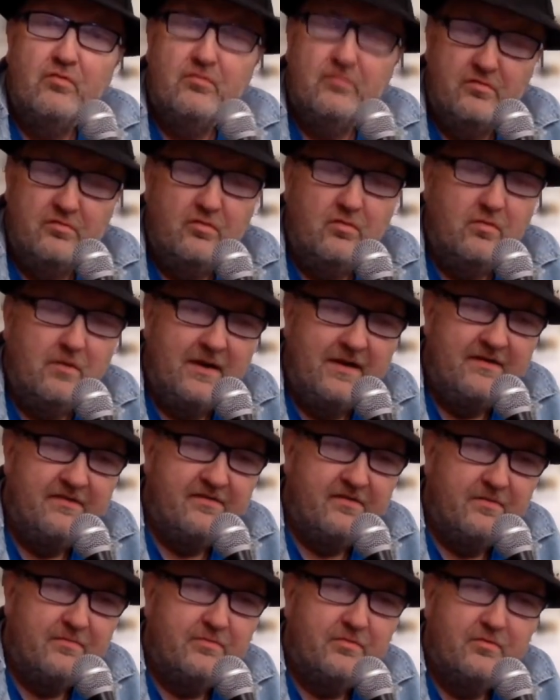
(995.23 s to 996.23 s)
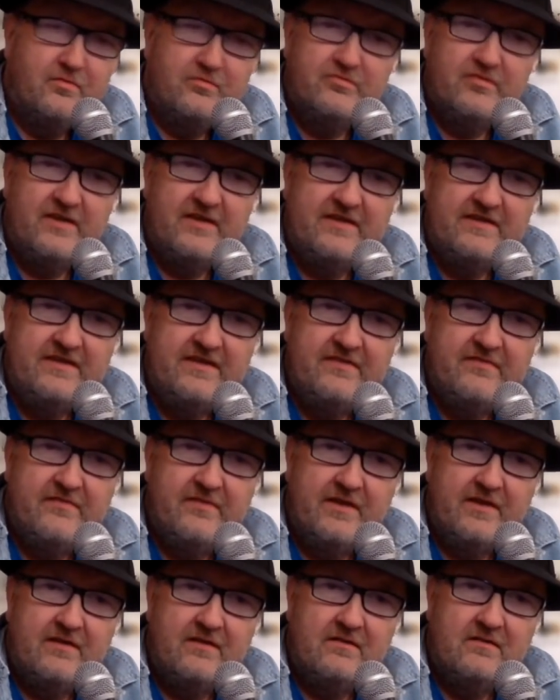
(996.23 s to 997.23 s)
Norway stopped all trade to
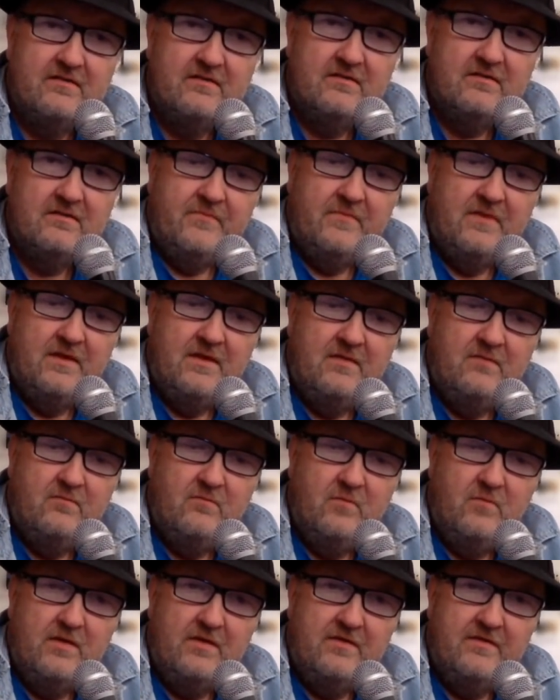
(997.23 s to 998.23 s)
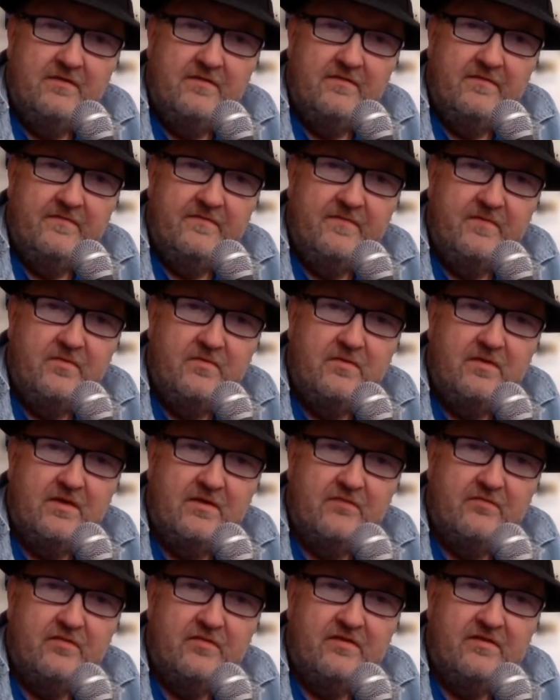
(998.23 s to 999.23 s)
Israel, in one of the few
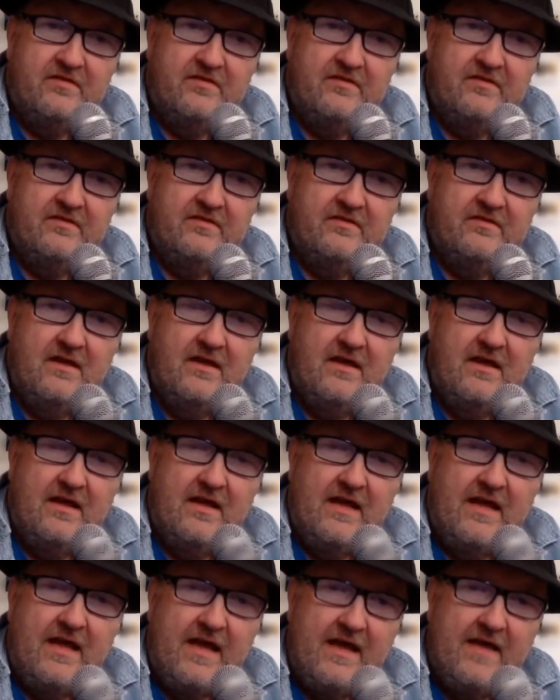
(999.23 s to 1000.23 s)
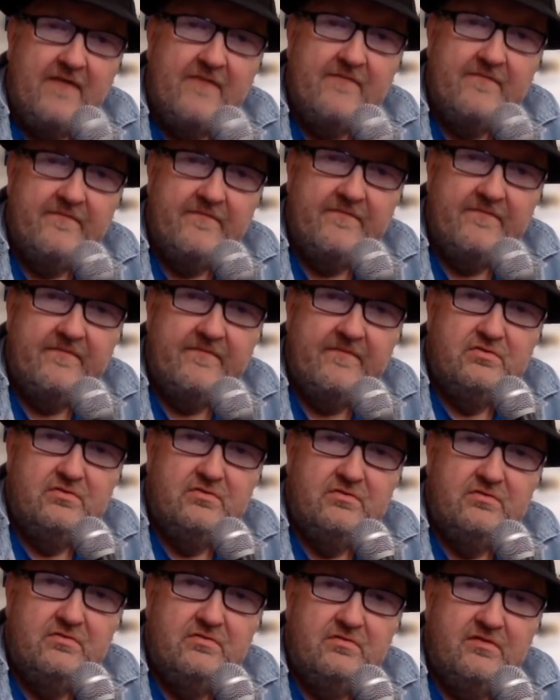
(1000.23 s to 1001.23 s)
countries that have
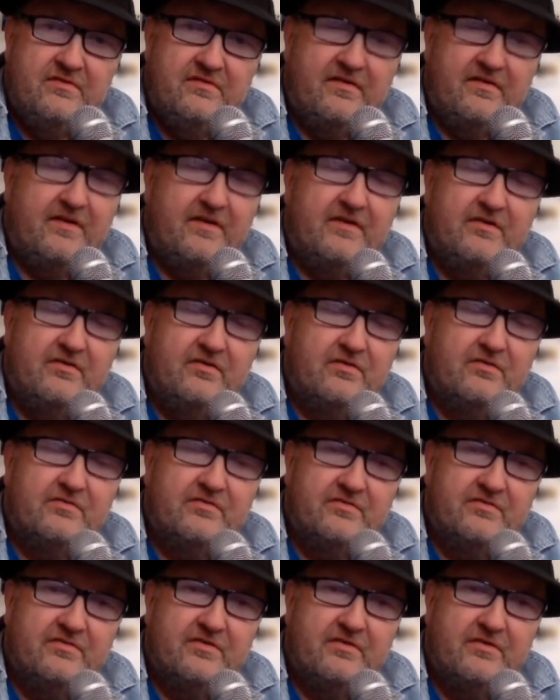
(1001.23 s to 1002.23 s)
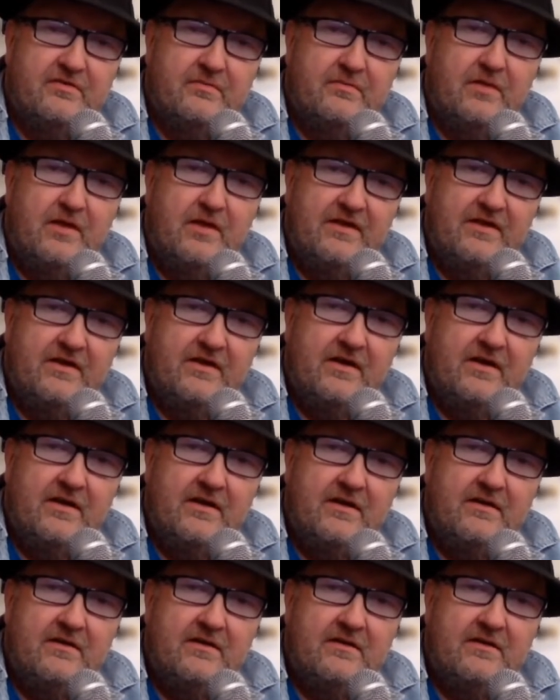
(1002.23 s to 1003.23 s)
decided not to turn a blind eye.